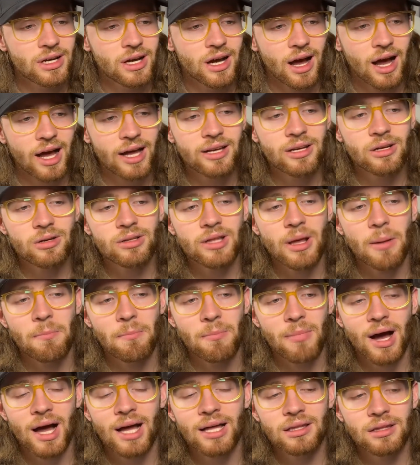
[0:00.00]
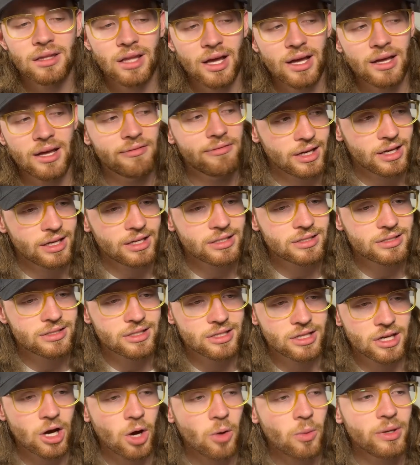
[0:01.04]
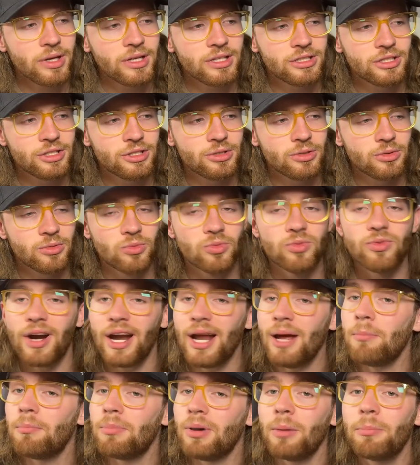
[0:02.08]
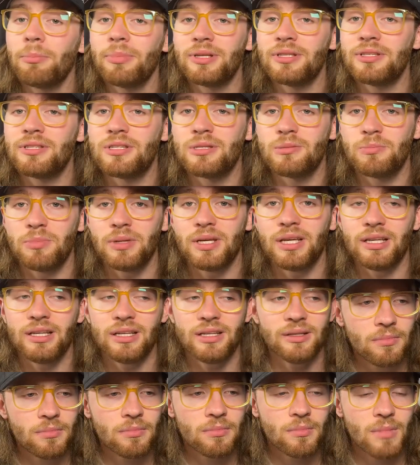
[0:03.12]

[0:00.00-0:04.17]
I know that my life is going to ramp up in speed.